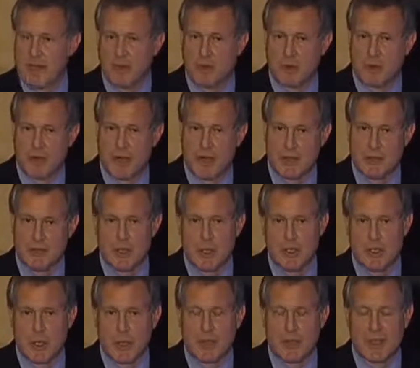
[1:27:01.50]
by the brain, so
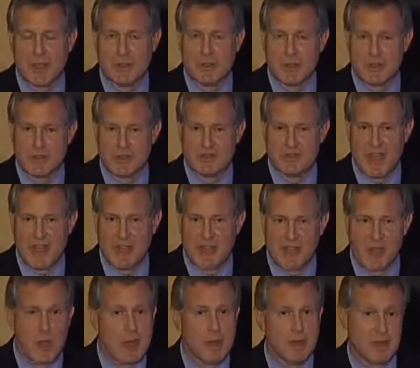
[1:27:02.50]
you don't get those
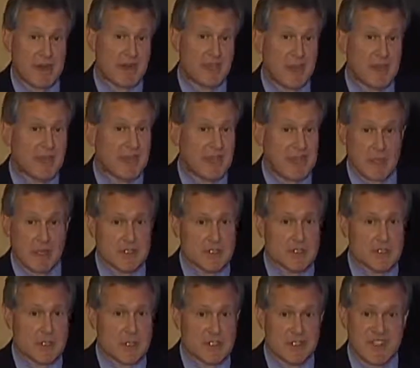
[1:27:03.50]
effects, but everything
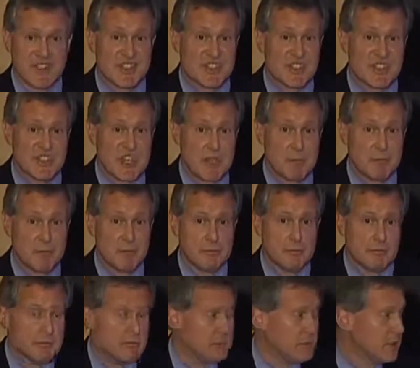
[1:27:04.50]
else it does is the same.
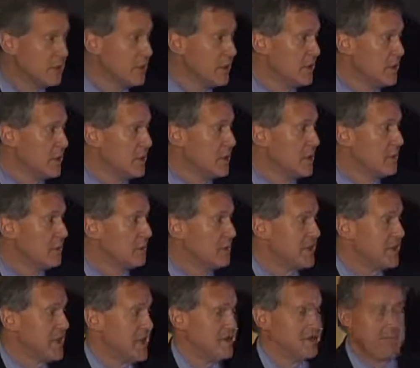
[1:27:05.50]

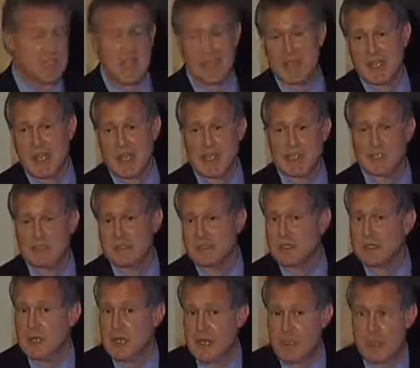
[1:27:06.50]
But the FDA can't
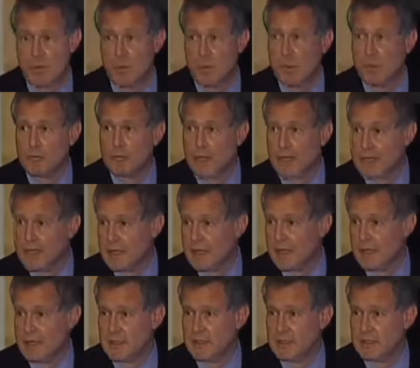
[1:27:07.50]
and won't
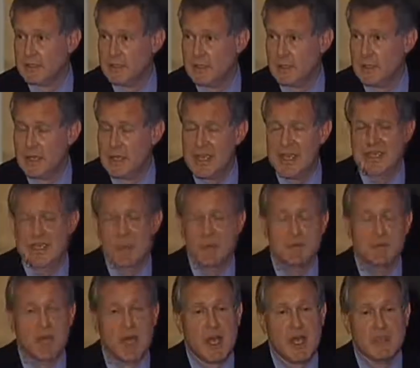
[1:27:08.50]
regulate it. It's
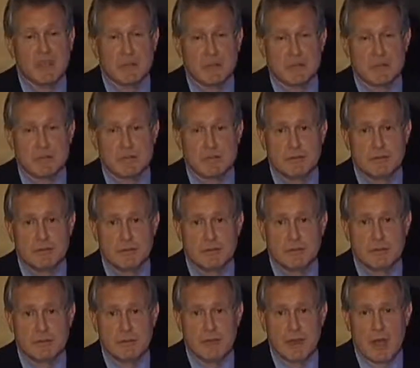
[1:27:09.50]
up to us.
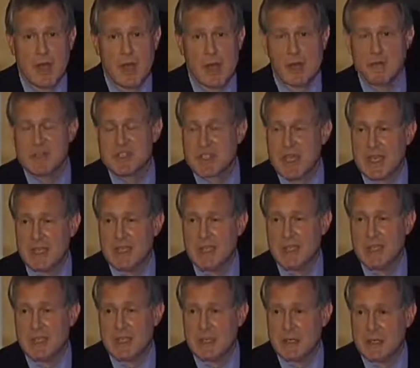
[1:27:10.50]
I'm
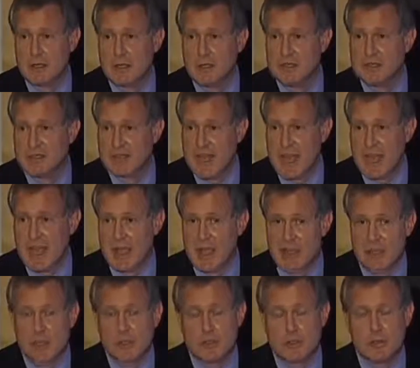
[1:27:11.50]
standing here
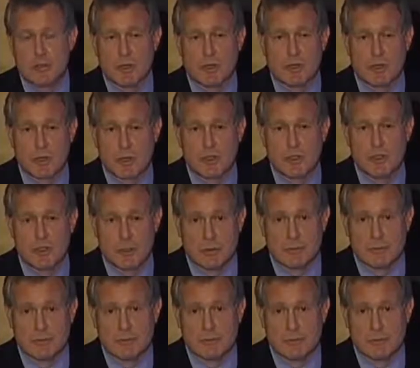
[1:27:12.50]
today to recruit
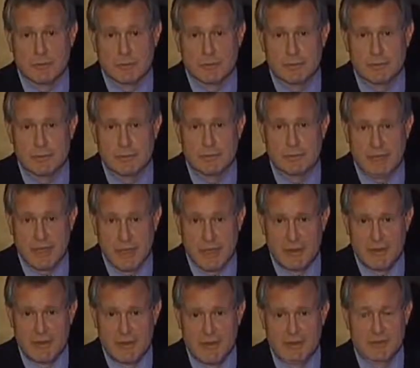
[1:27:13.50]
you.
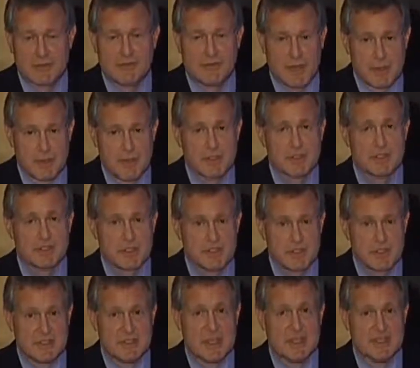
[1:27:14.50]
Okay, that's a famous
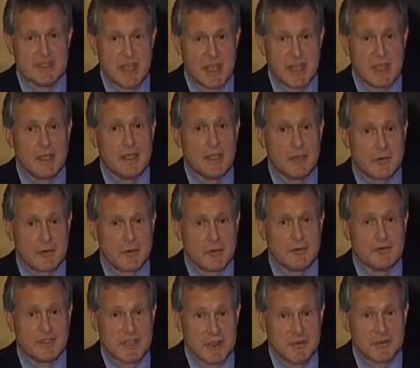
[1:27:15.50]
saying here
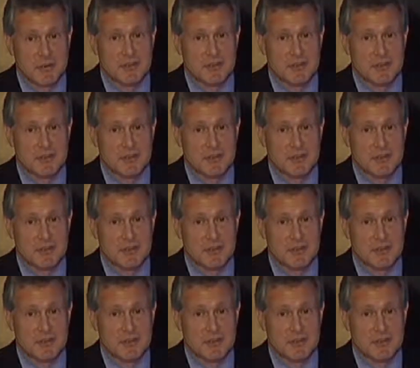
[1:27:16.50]
in San